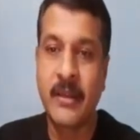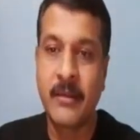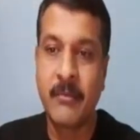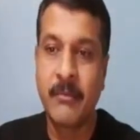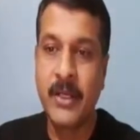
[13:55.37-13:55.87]

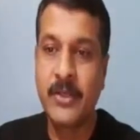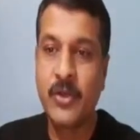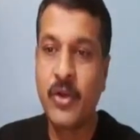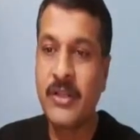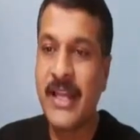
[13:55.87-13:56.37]
but
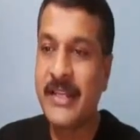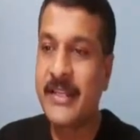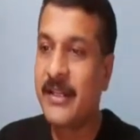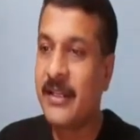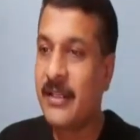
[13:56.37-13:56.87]
note that
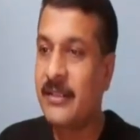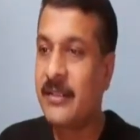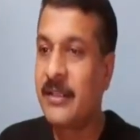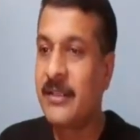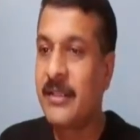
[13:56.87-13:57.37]
here
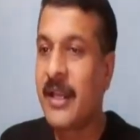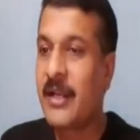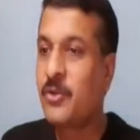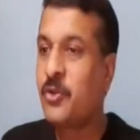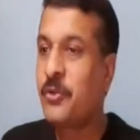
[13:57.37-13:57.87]
there
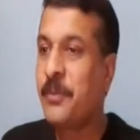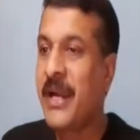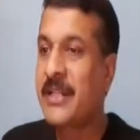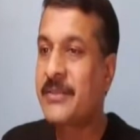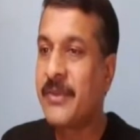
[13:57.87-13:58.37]
are two
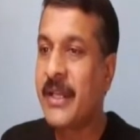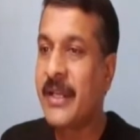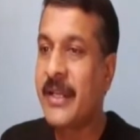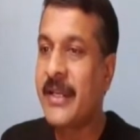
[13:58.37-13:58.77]
parts where